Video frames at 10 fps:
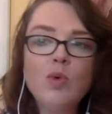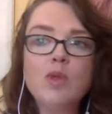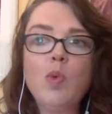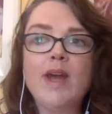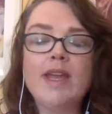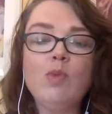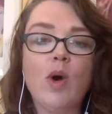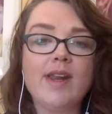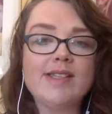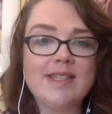with what he
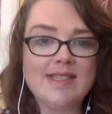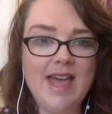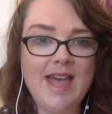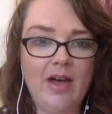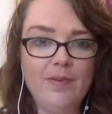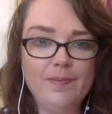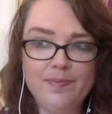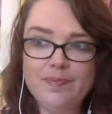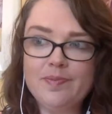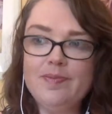wanted to sell.
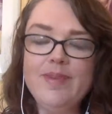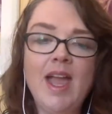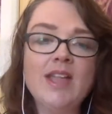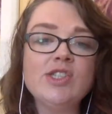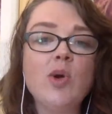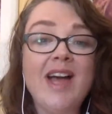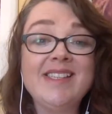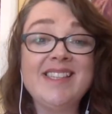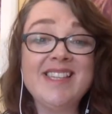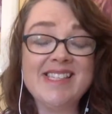And so I
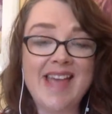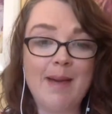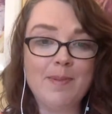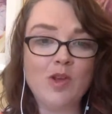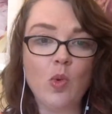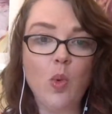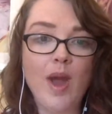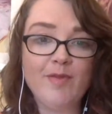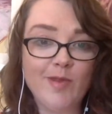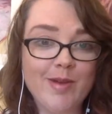see this happen
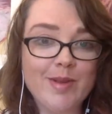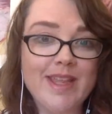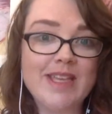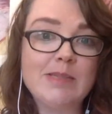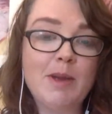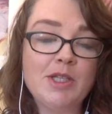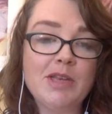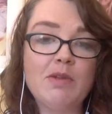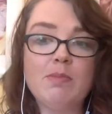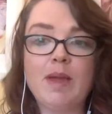quite frequently, especially
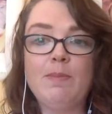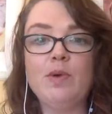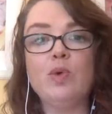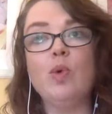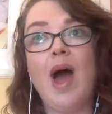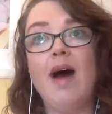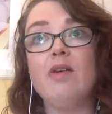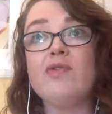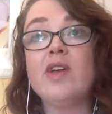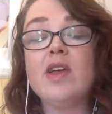with people who
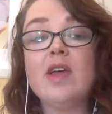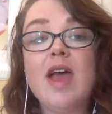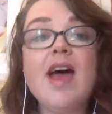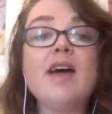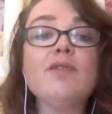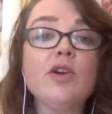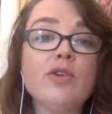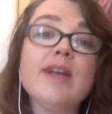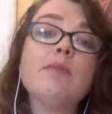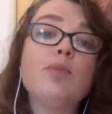have
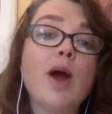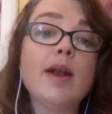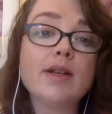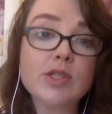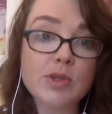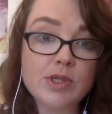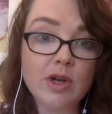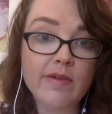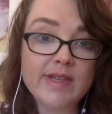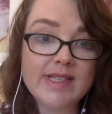evergreen products or
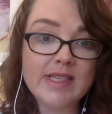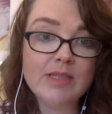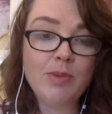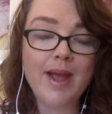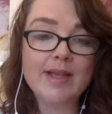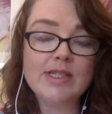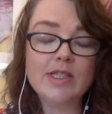services, right?